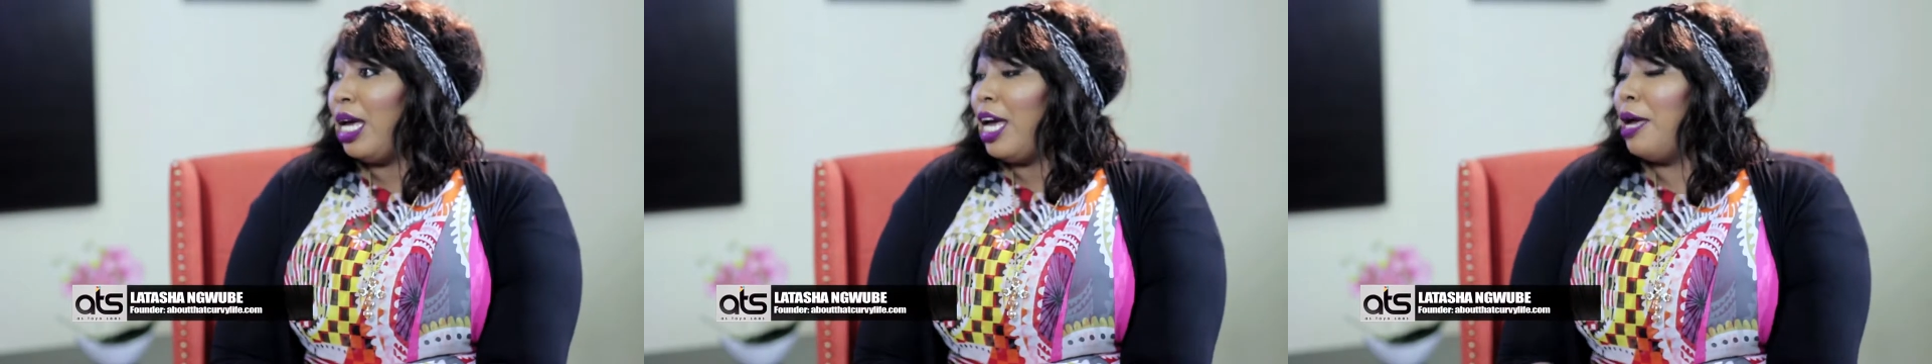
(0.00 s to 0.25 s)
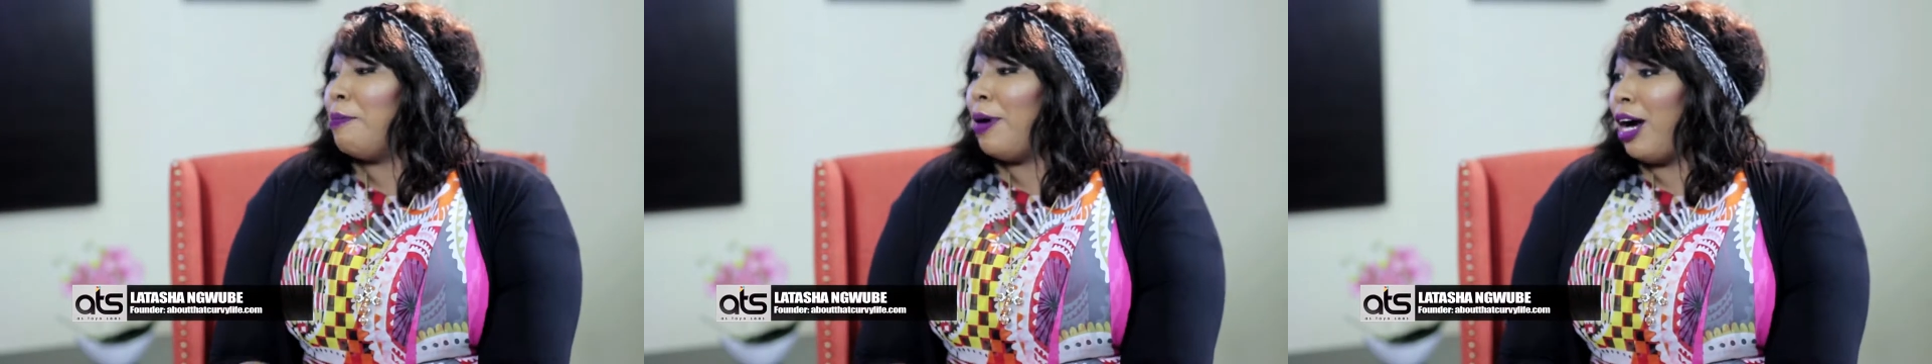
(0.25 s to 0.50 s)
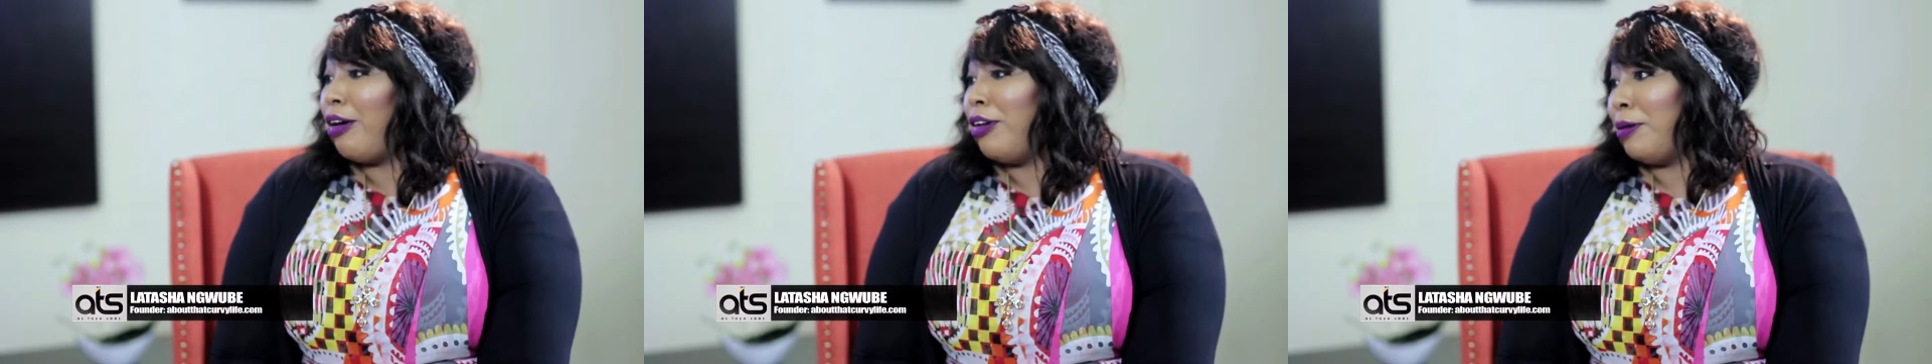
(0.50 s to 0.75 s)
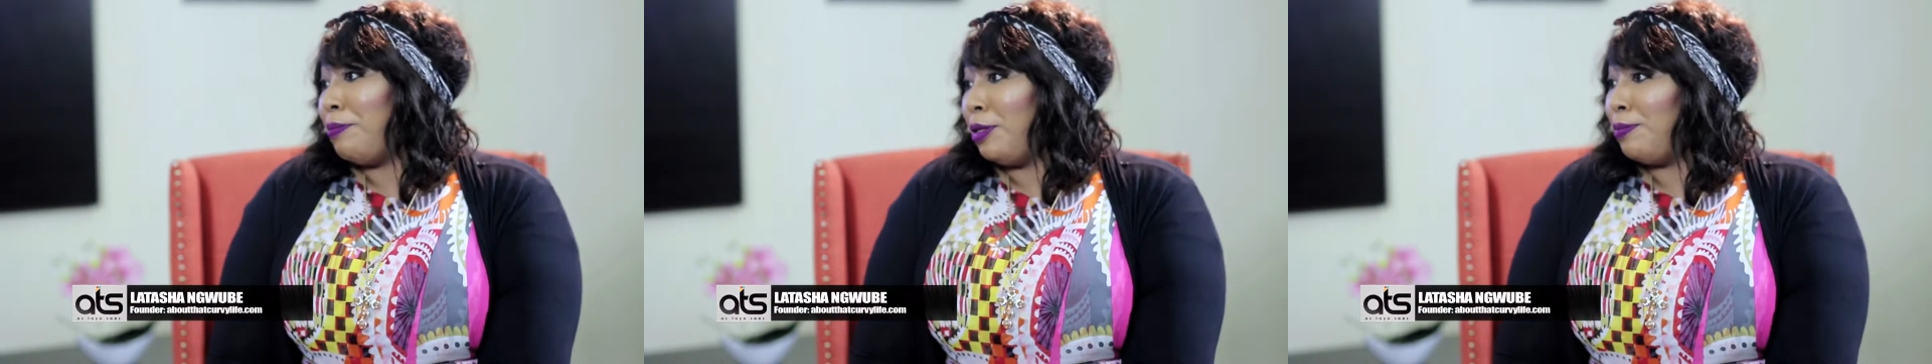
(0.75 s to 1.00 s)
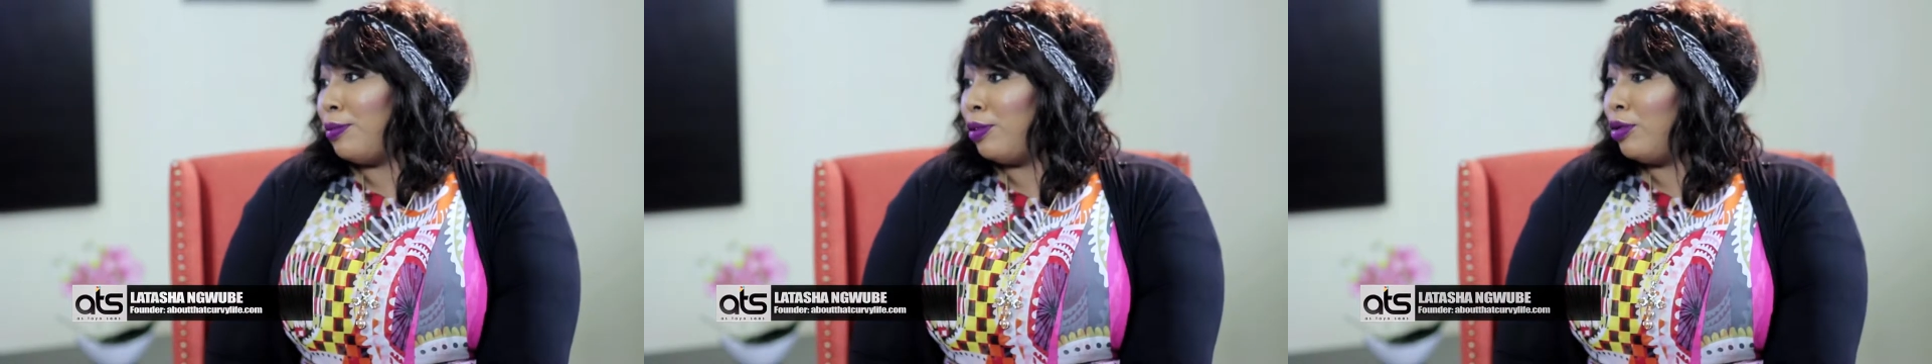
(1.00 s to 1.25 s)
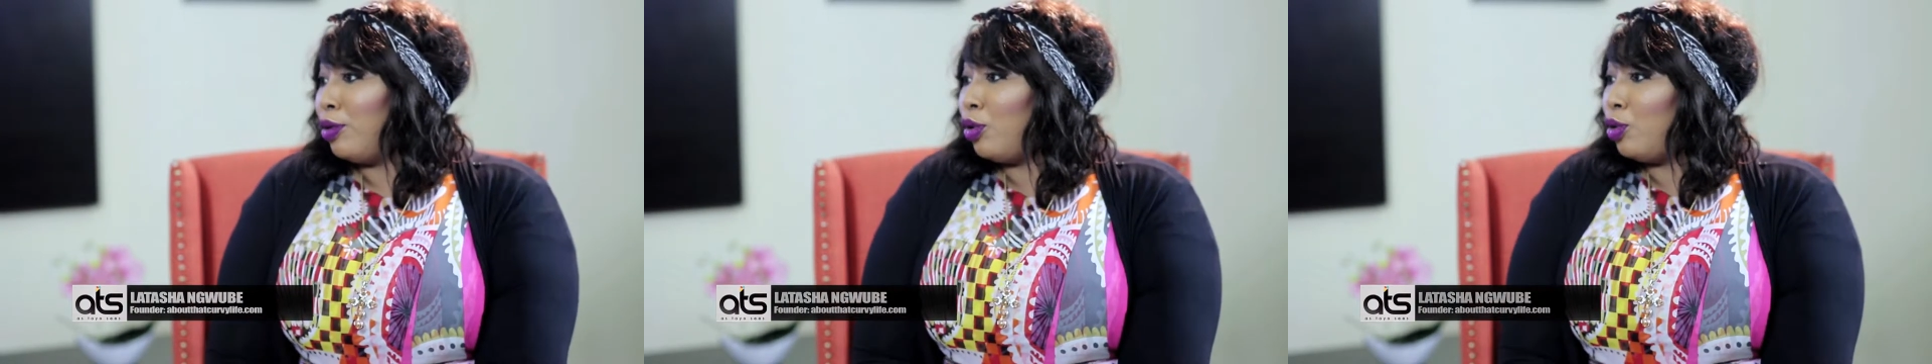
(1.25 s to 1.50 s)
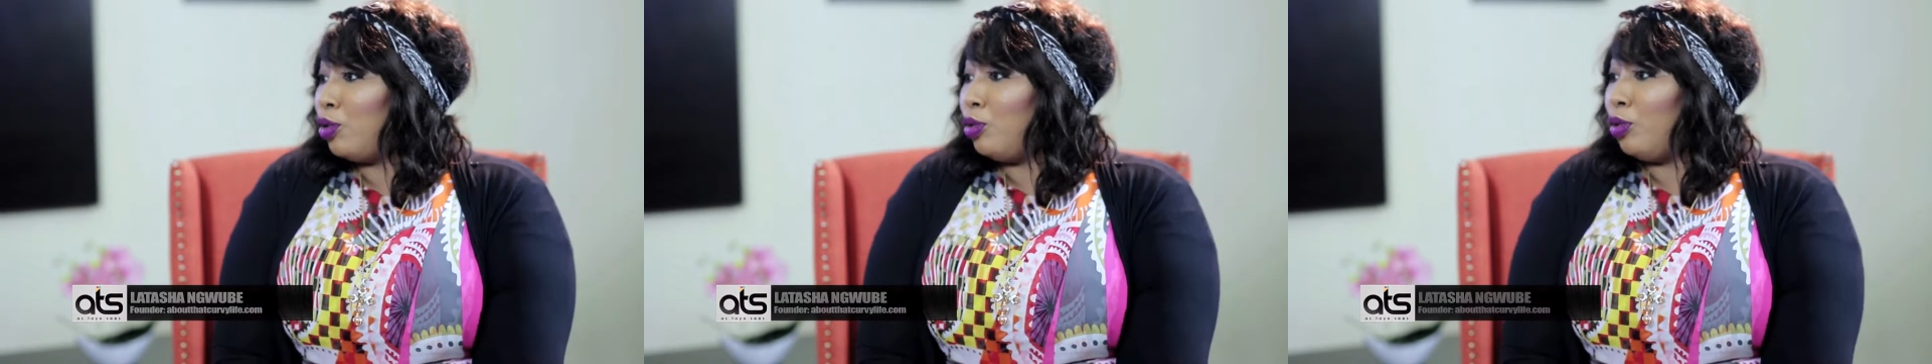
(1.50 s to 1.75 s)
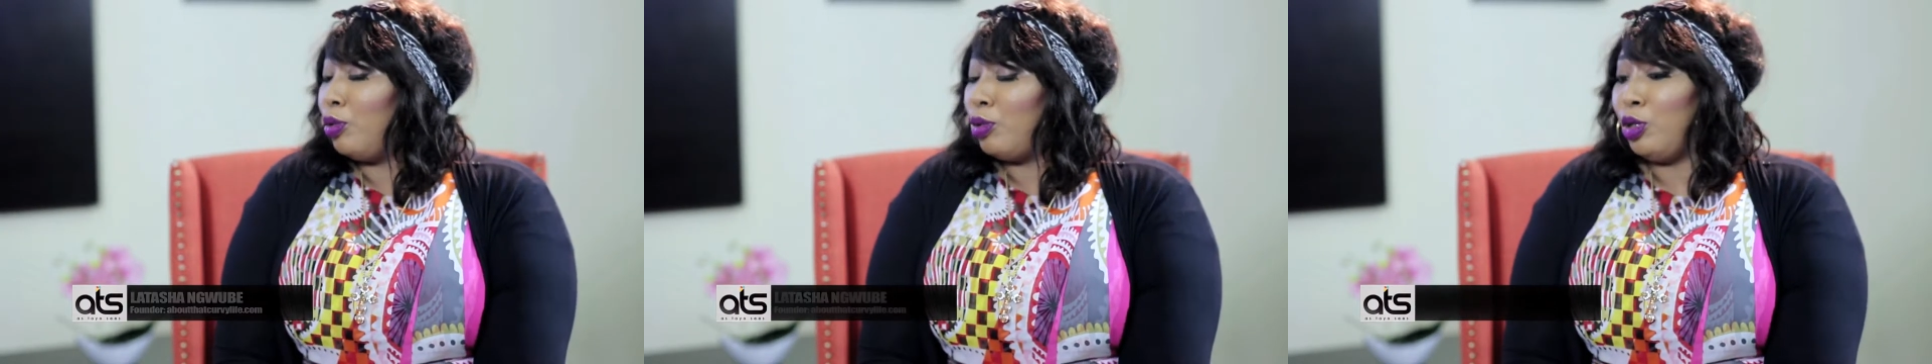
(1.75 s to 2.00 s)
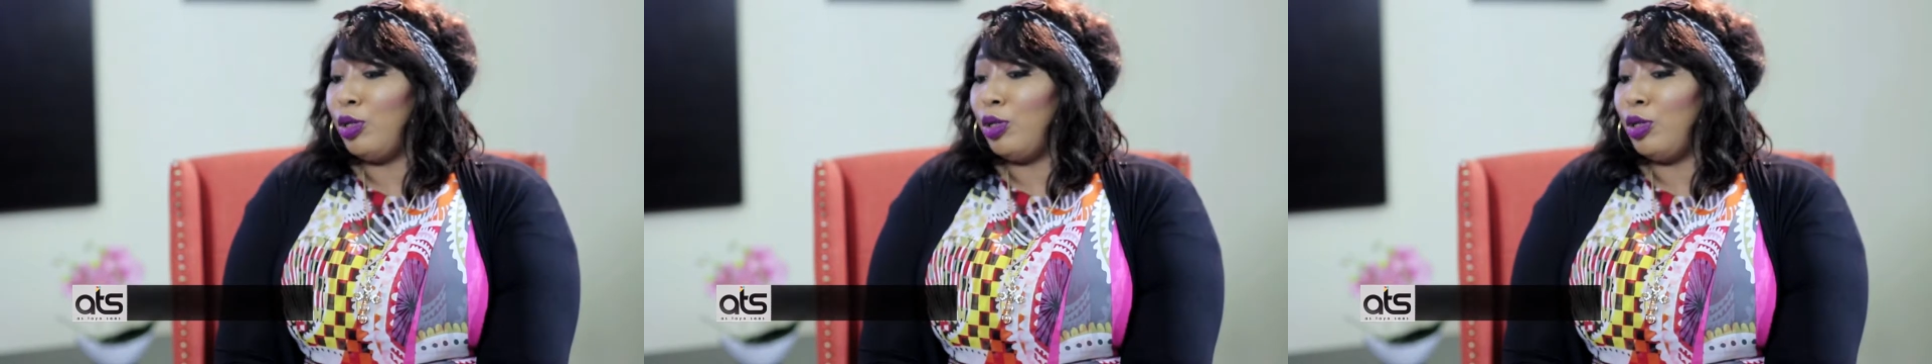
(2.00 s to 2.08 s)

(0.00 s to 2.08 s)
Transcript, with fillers: empowering people who look